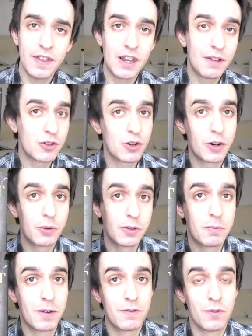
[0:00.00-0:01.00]
the love story
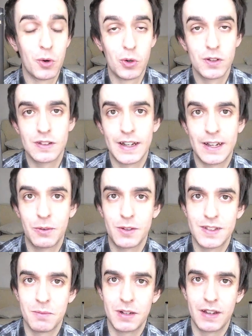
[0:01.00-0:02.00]
was a bit forced, like it
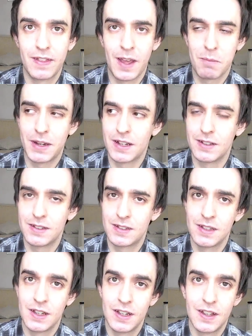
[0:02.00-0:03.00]
was simply there
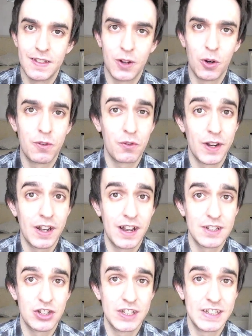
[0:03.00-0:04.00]
because the author
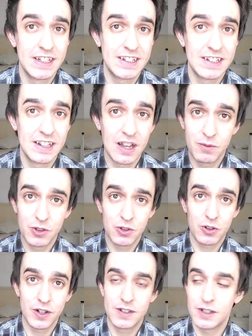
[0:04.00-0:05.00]
realised she needed a love
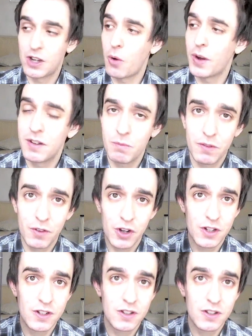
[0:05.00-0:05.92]
story to go in with her